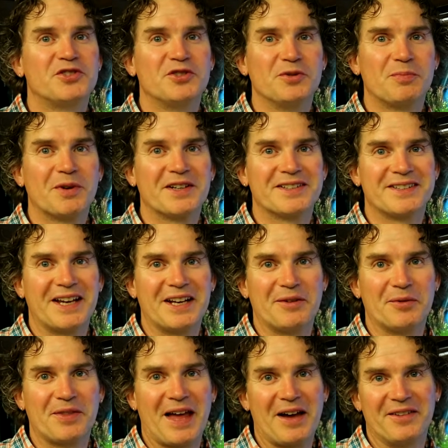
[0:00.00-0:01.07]
super
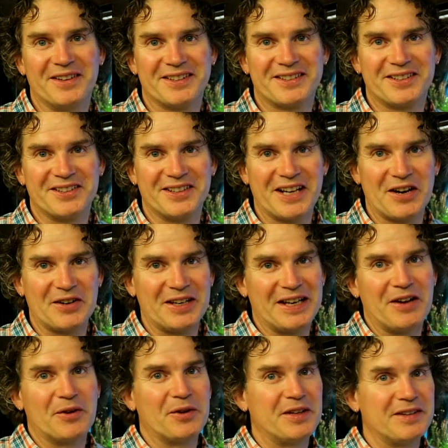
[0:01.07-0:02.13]
excited with how this turned out. You
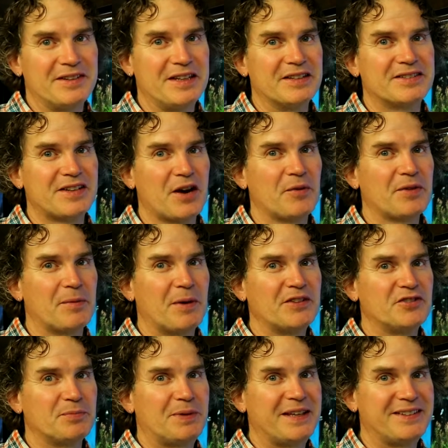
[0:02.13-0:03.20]
know, you, start with a
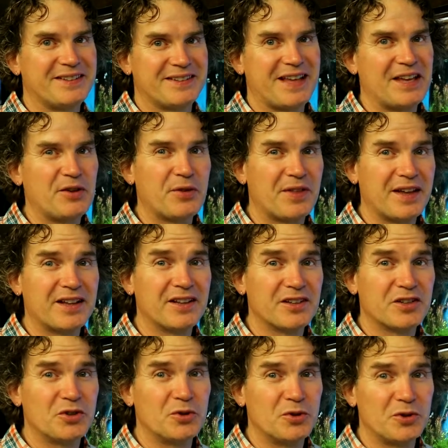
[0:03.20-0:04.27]
bunch of pieces that you think
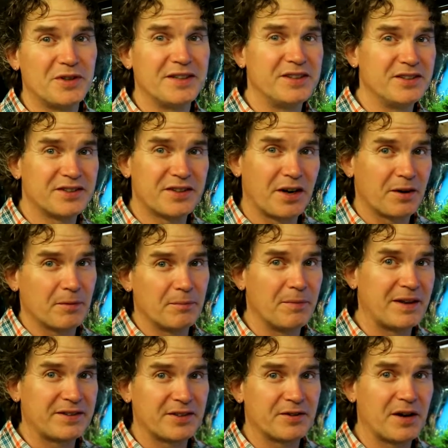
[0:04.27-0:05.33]
look cool and you start
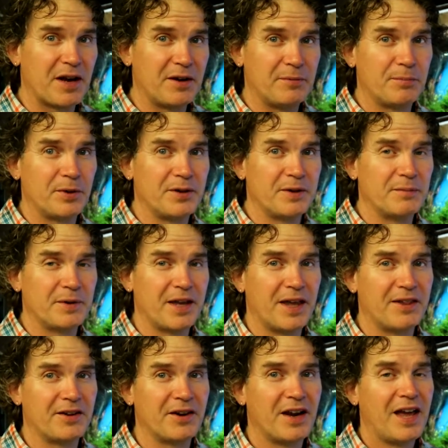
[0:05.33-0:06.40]
messing around and putting them
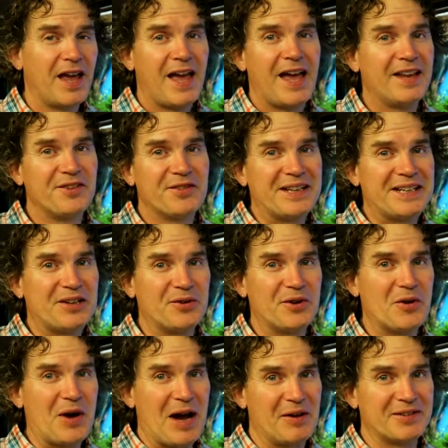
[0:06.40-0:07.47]
together and you really don't
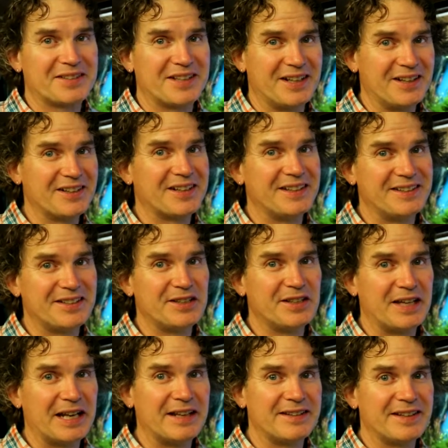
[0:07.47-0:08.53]
know how it's gonna look until
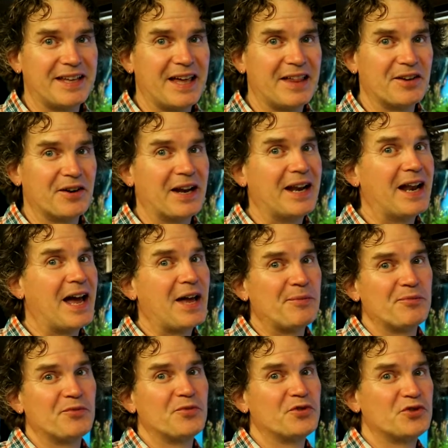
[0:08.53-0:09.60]
you get it together and
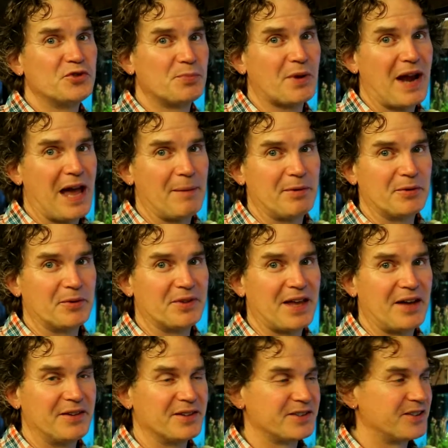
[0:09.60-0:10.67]
I'm super happy with
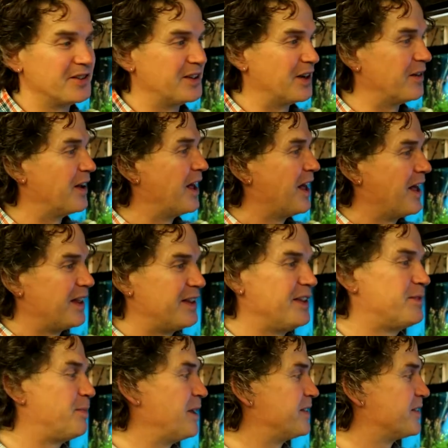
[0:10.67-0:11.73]
how this turned out.
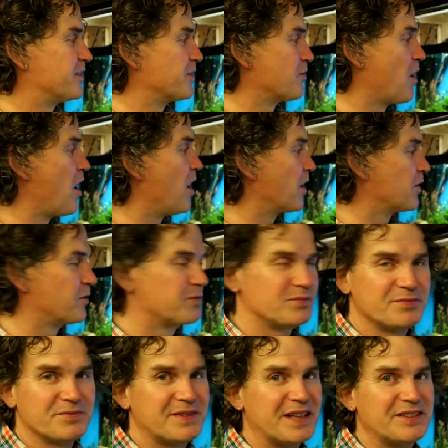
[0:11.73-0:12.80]
These pieces of rock,
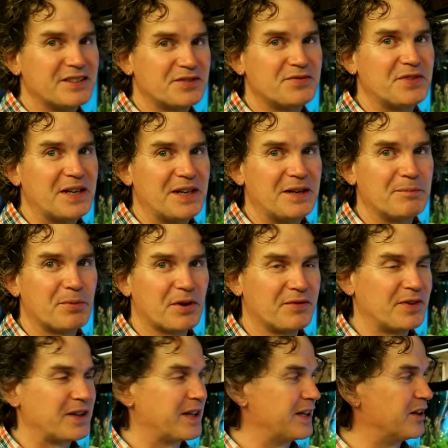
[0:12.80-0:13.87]
they just fit in
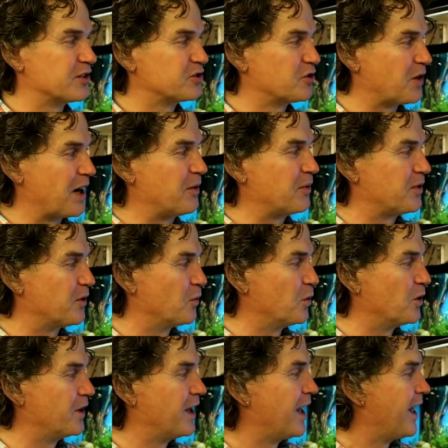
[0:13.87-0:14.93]
perfect. It looks great with the
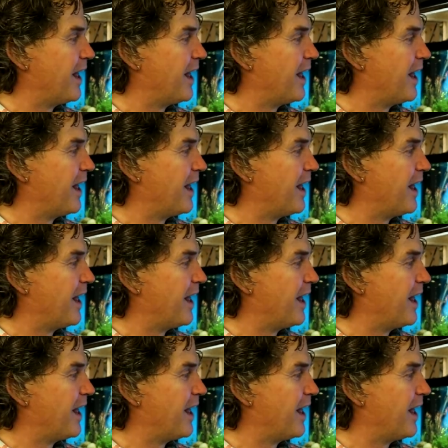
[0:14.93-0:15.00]
wood.